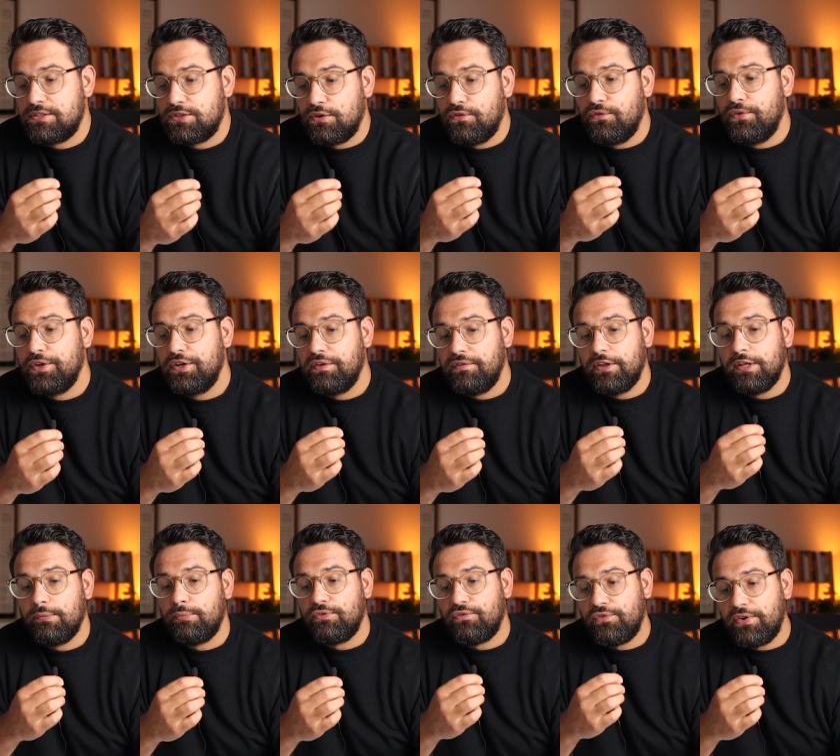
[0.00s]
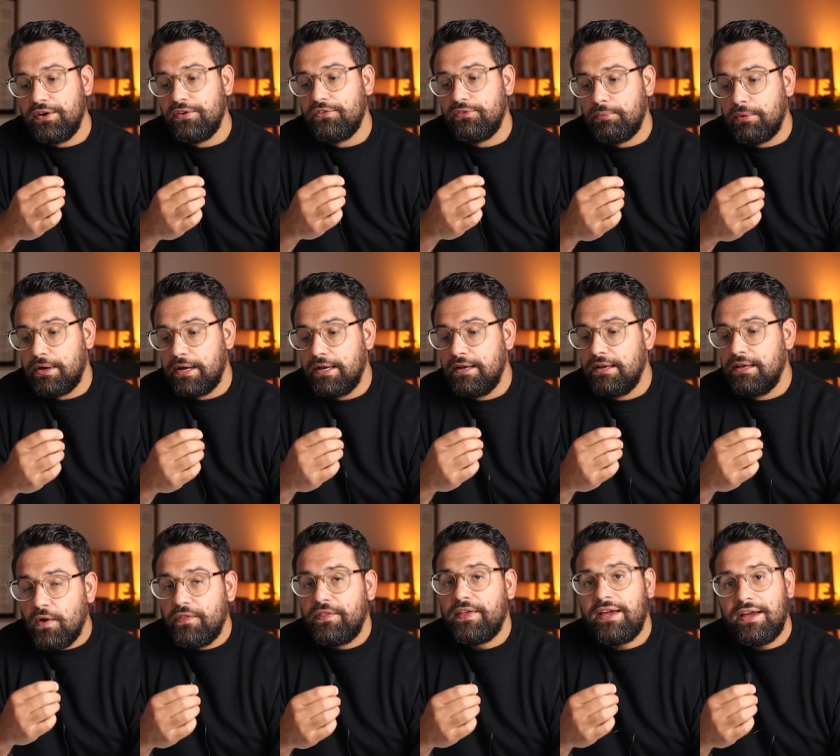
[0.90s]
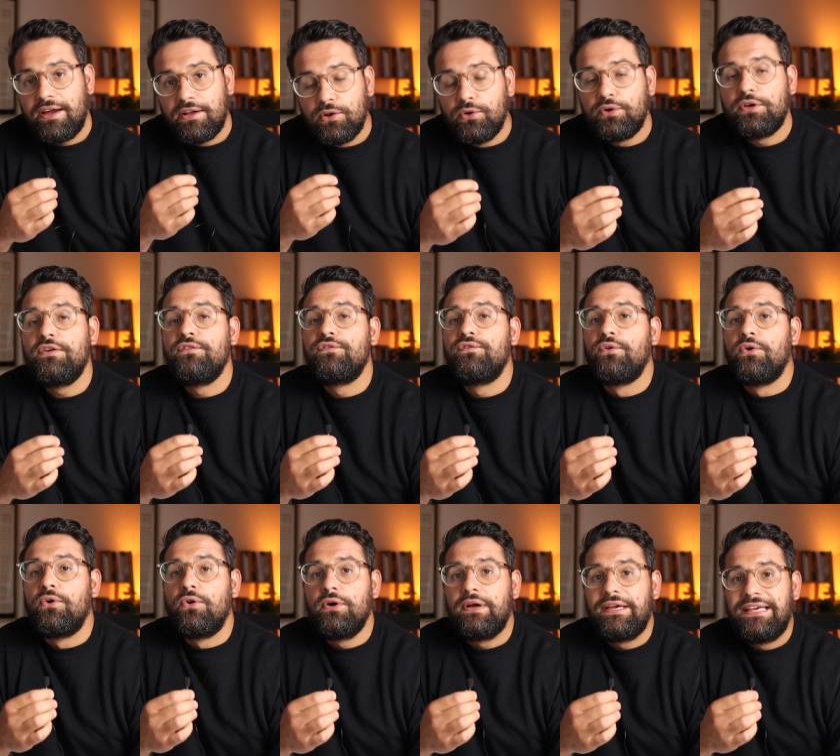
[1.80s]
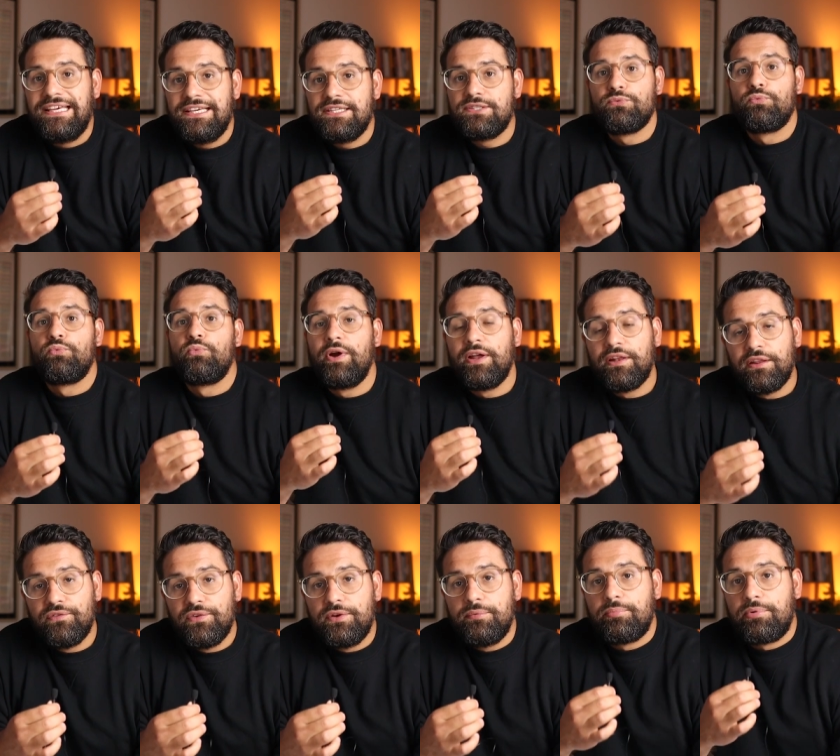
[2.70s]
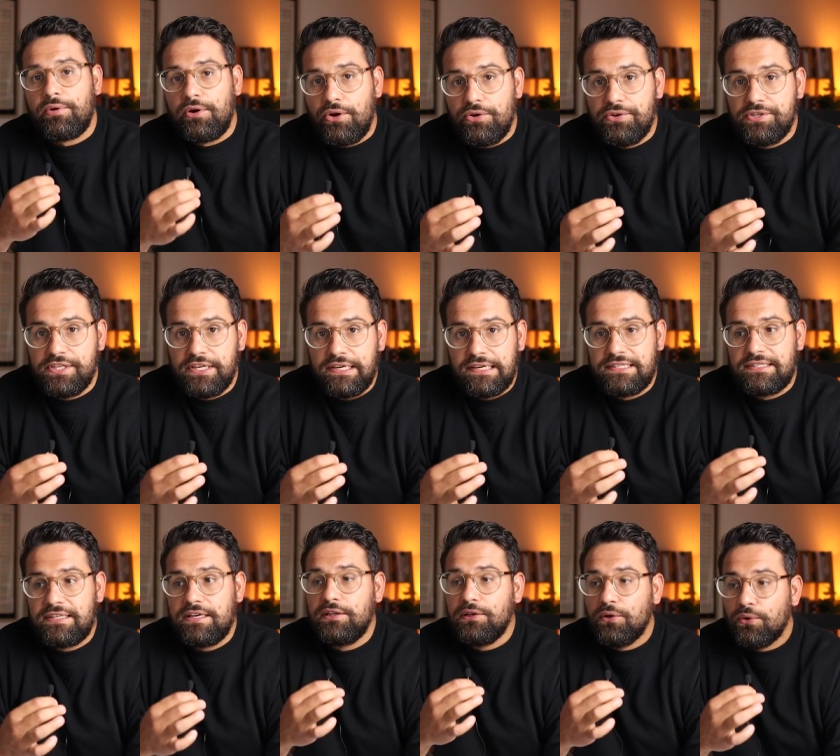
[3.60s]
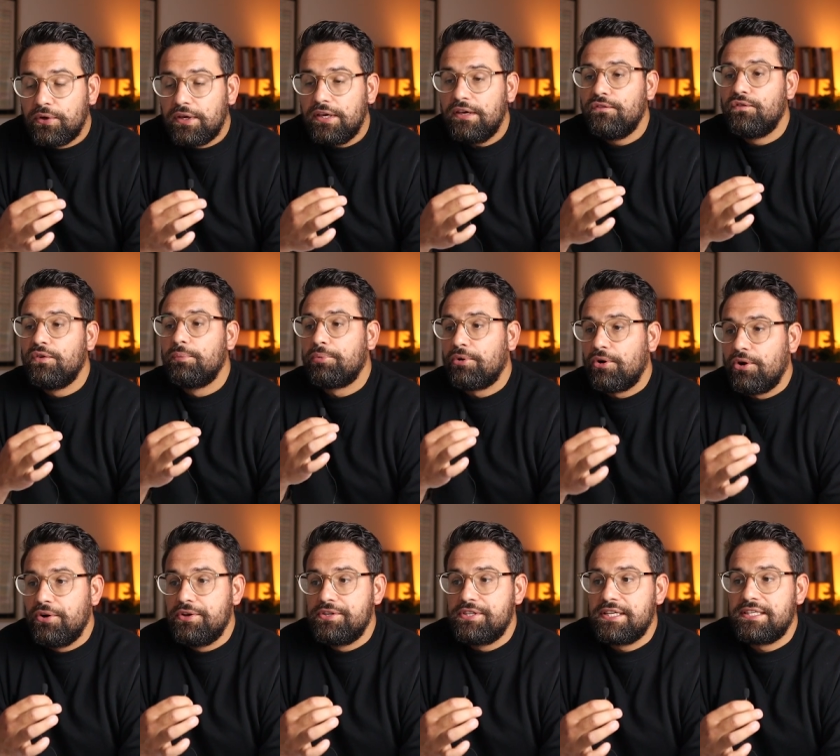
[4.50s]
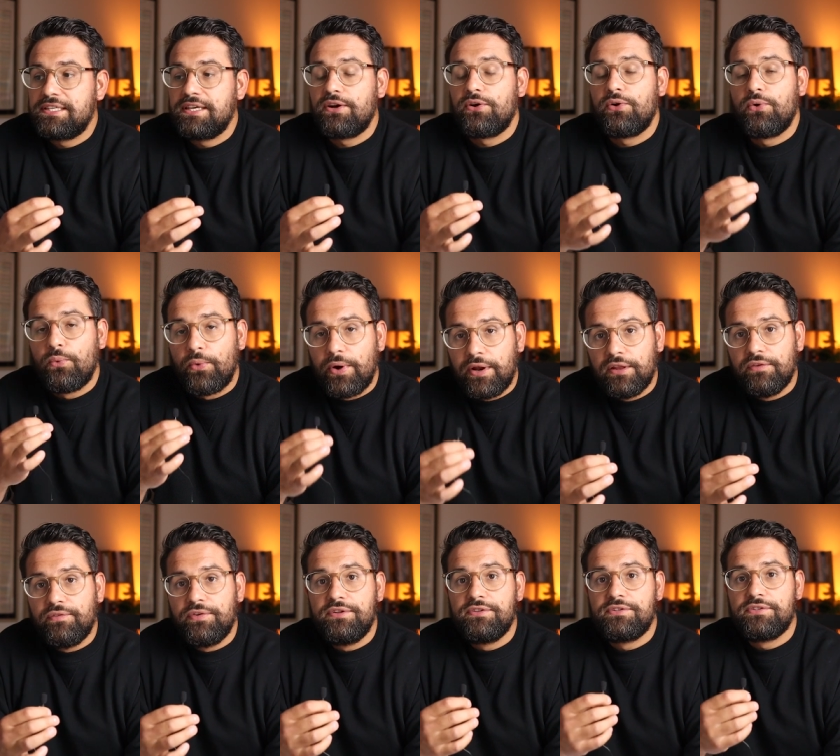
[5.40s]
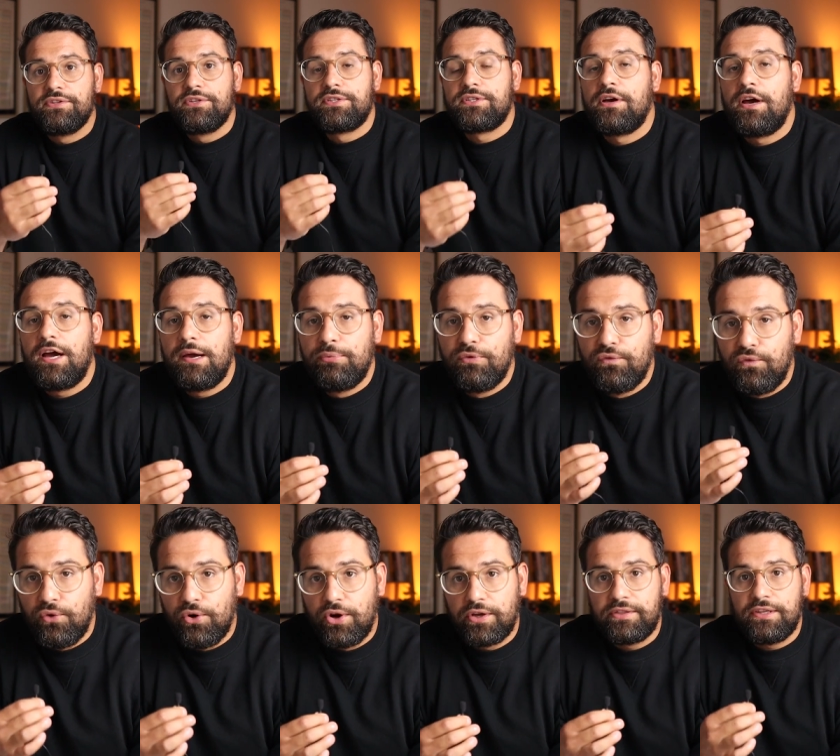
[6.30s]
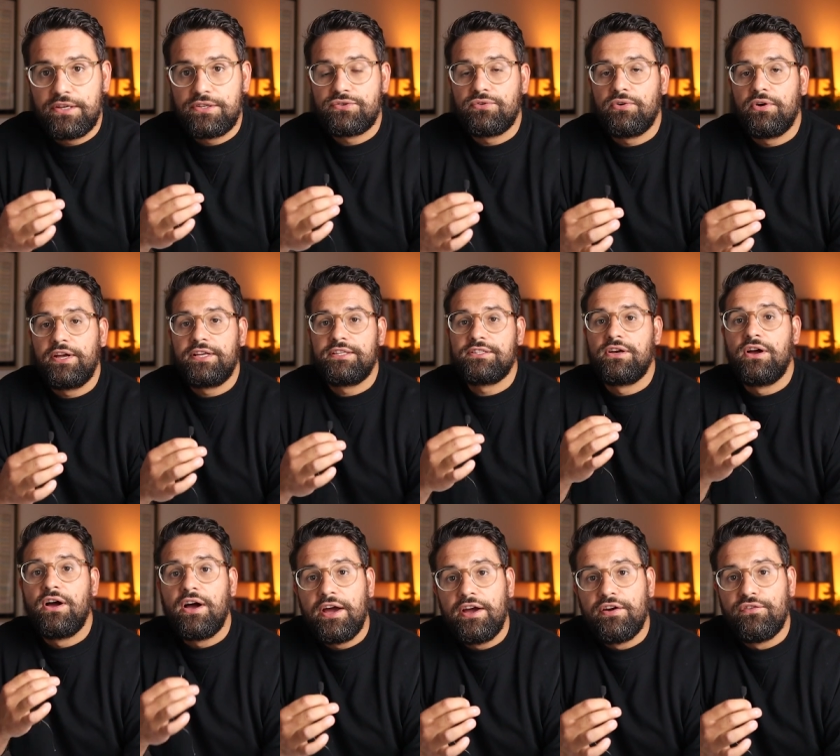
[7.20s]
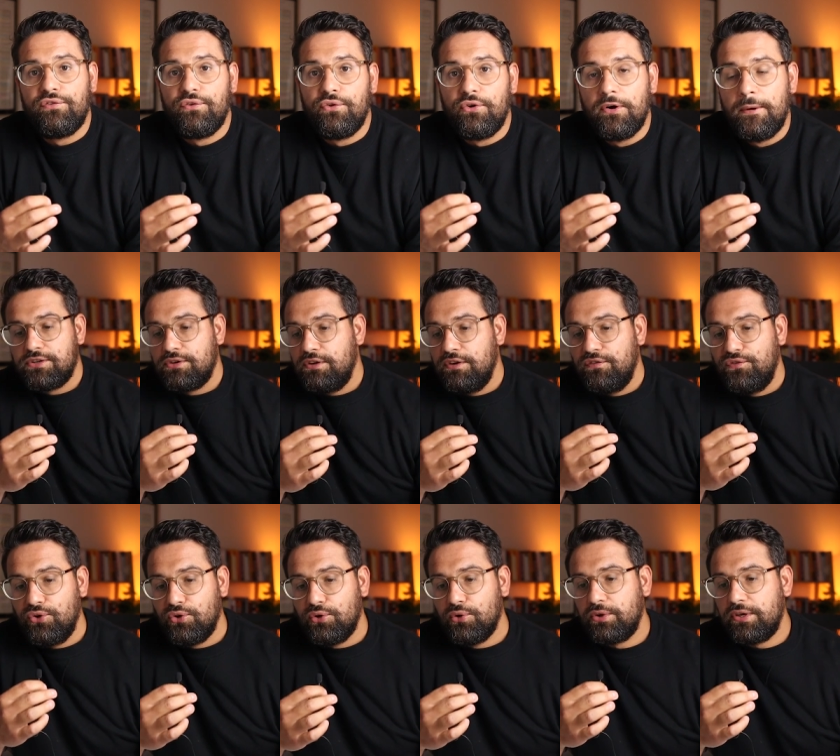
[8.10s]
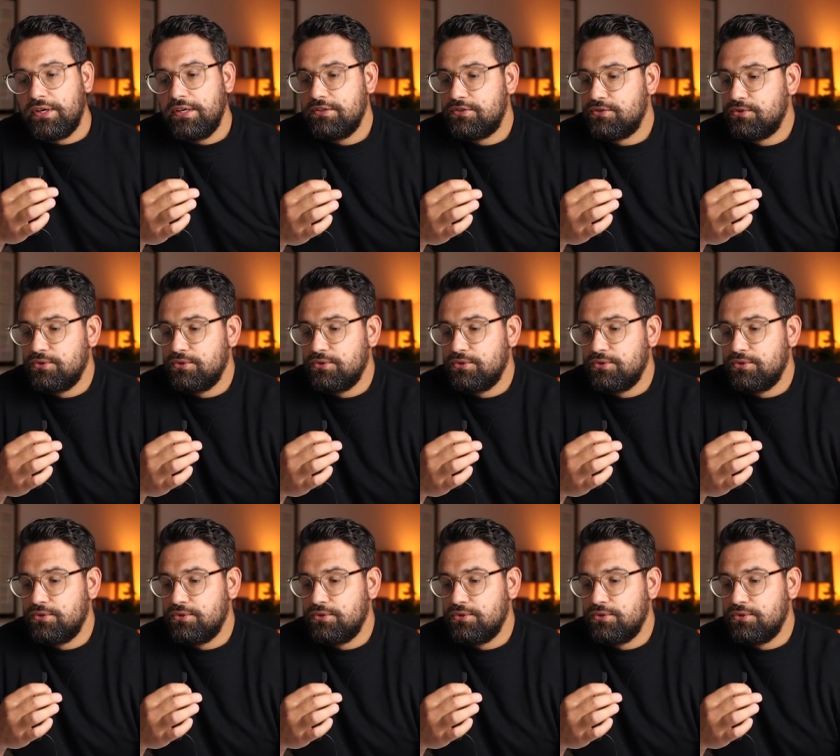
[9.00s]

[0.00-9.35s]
software developer friend of mine, what they are looking for is relevant projects. They're looking for projects that are relevant to the type of work they're trying to hire for for. So if you're looking